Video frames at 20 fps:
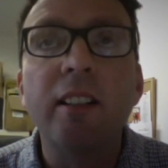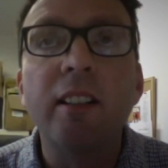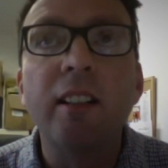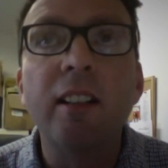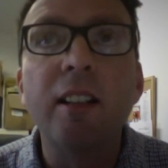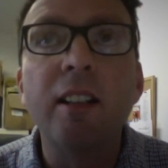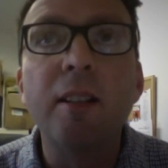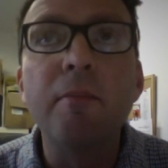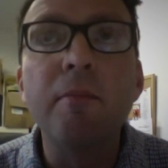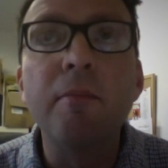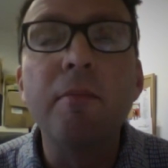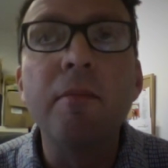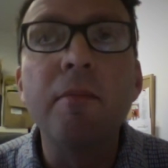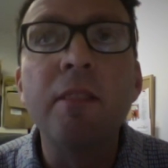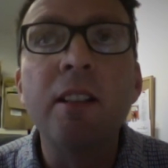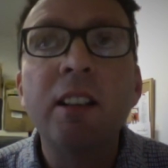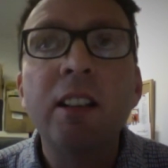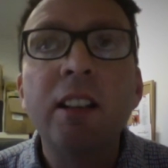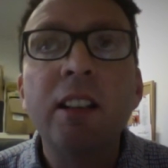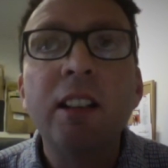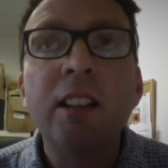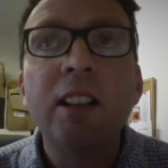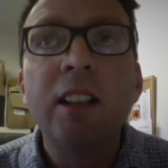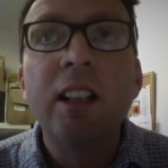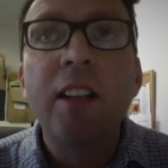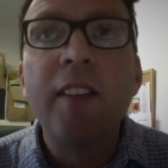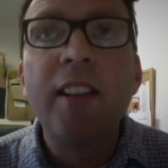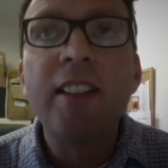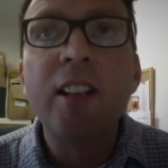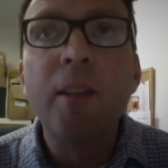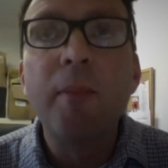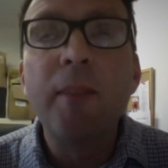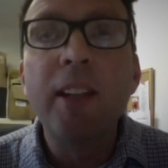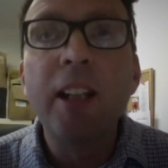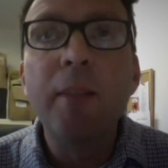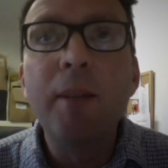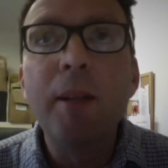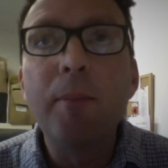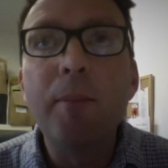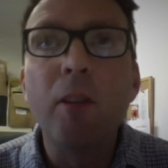Um, there's something a
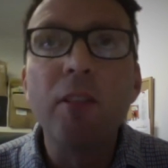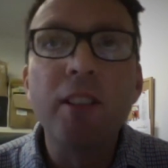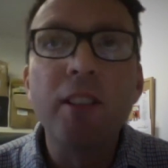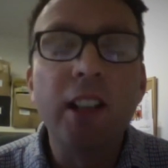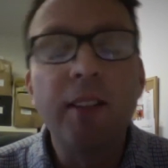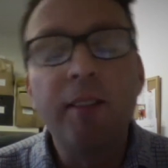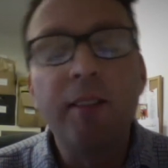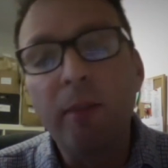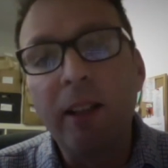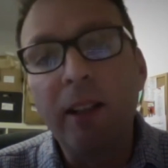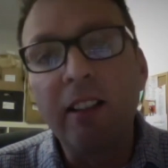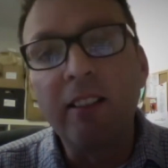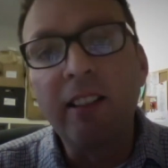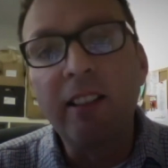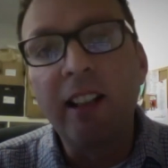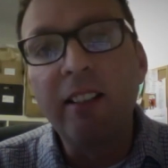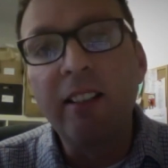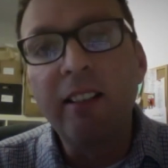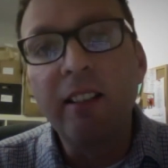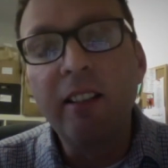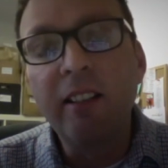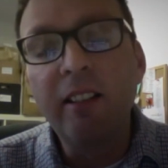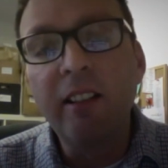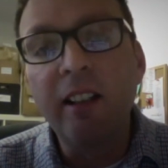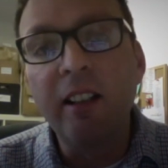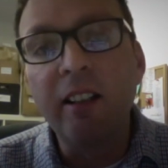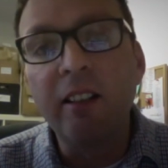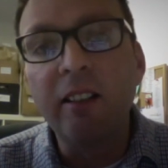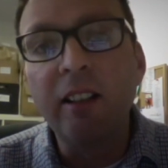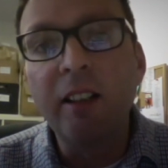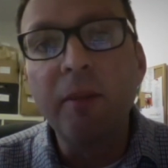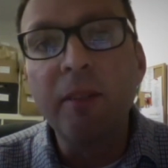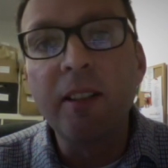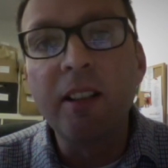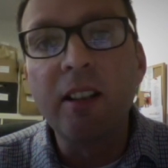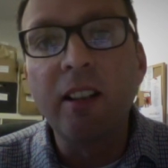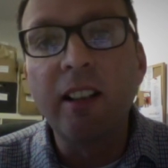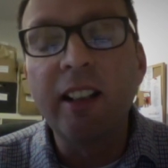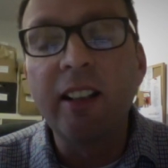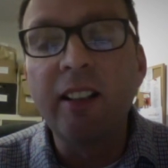bit positive about it. You know, it
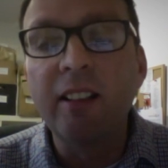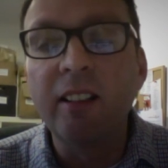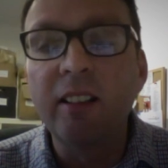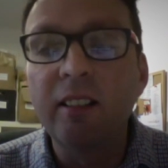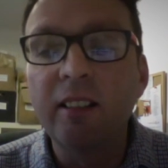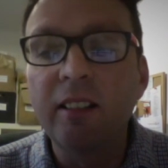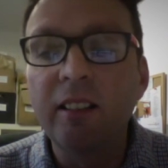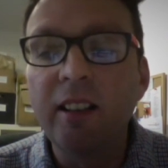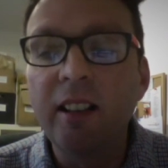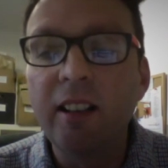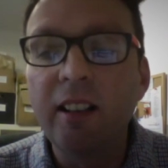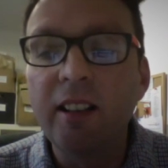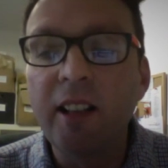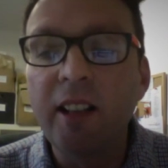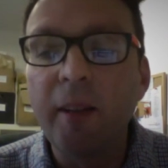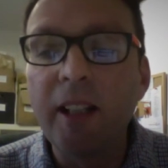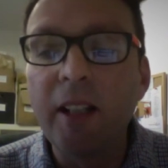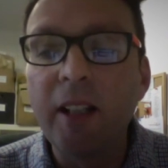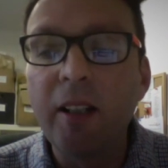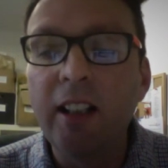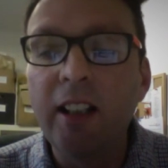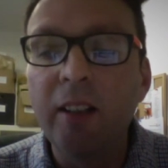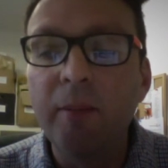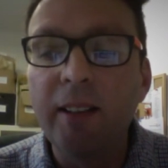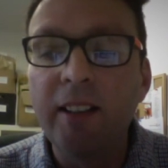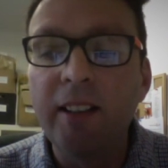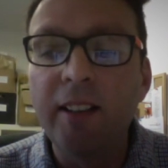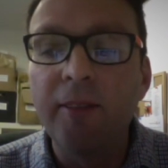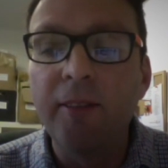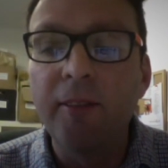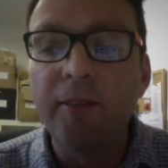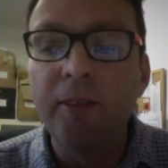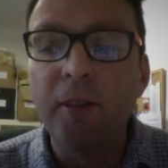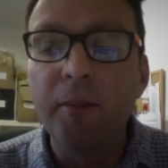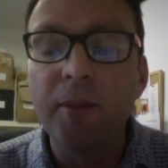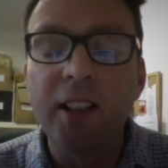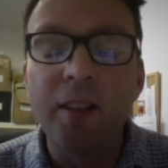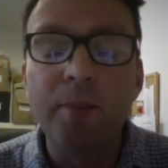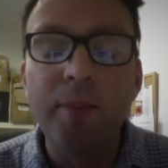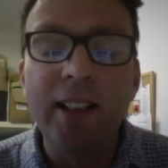was like something a little bit different
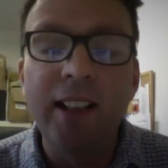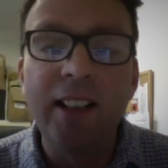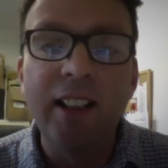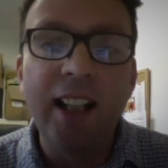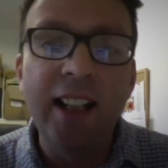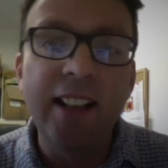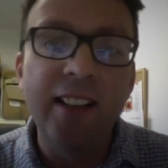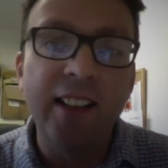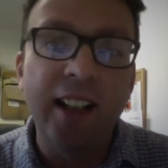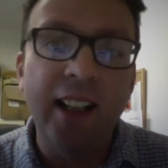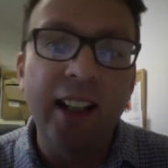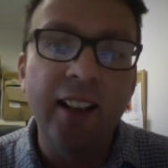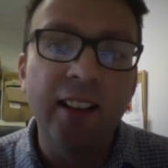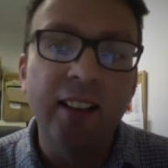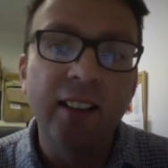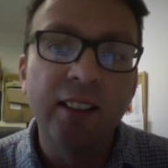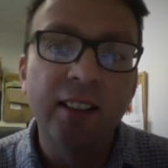from just being lazy.